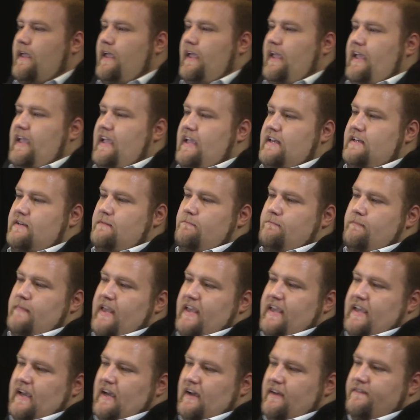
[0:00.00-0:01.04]
and
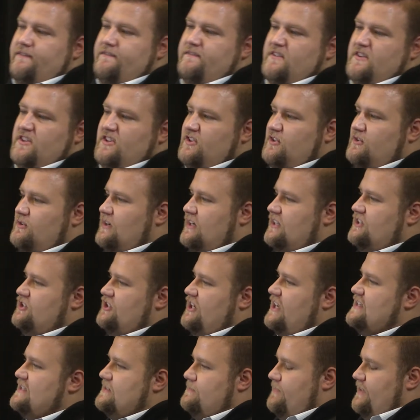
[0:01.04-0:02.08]
make a few
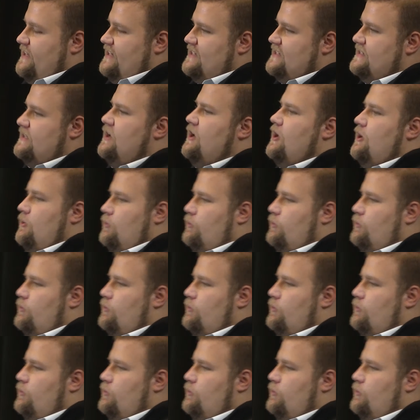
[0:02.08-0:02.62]
adjustments.